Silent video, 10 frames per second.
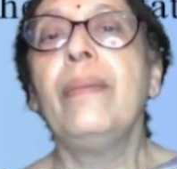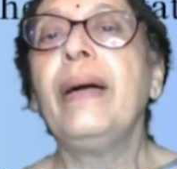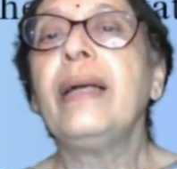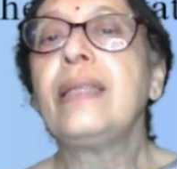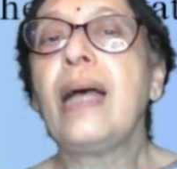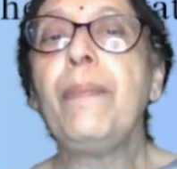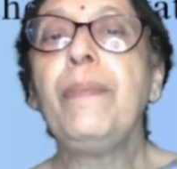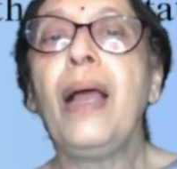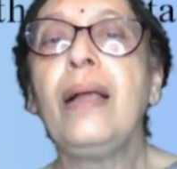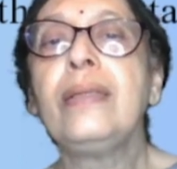But
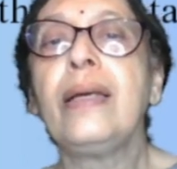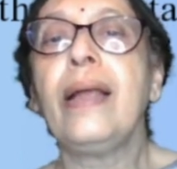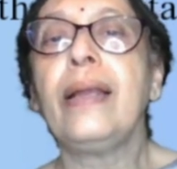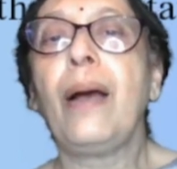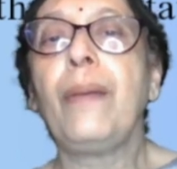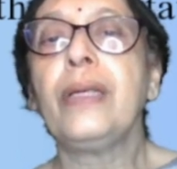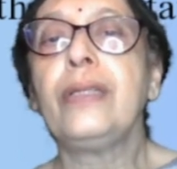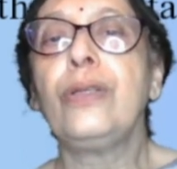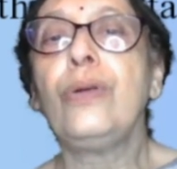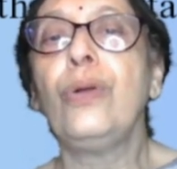some plants are
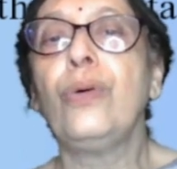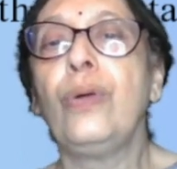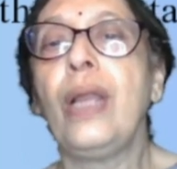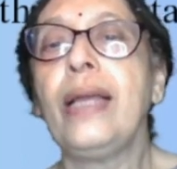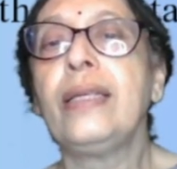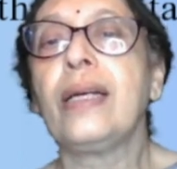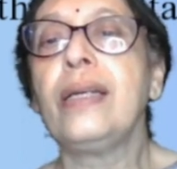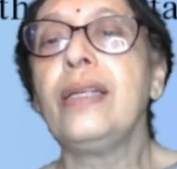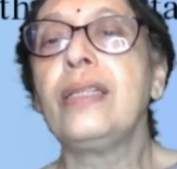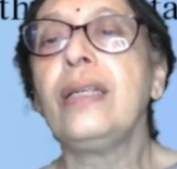adapted to low light
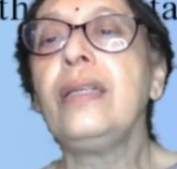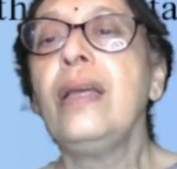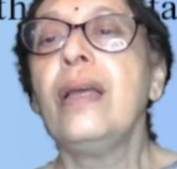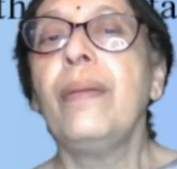condition